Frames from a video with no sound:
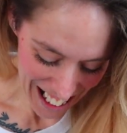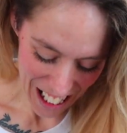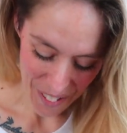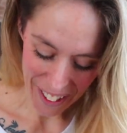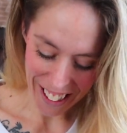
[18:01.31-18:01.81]

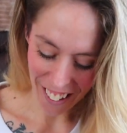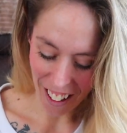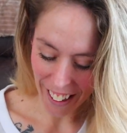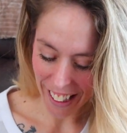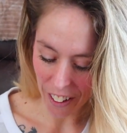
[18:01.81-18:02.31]
Oh my
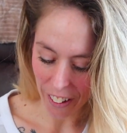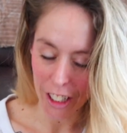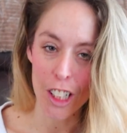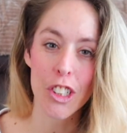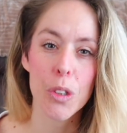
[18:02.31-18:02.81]
God, Kira,
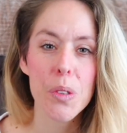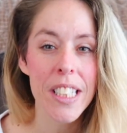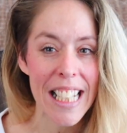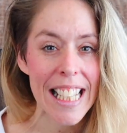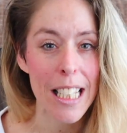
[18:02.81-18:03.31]
you're too
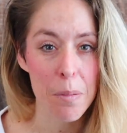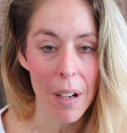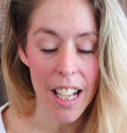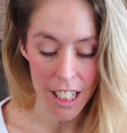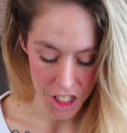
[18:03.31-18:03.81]
stinking
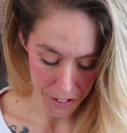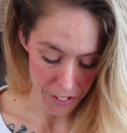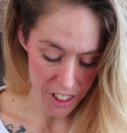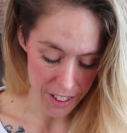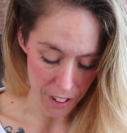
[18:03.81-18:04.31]
much.
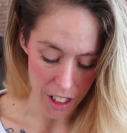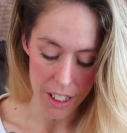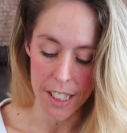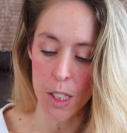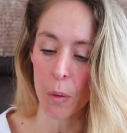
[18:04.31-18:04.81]
First of all,
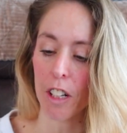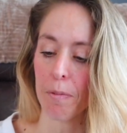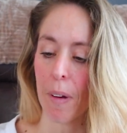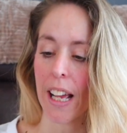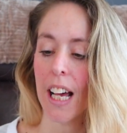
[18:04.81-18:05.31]
this is one
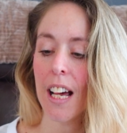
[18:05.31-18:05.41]
of my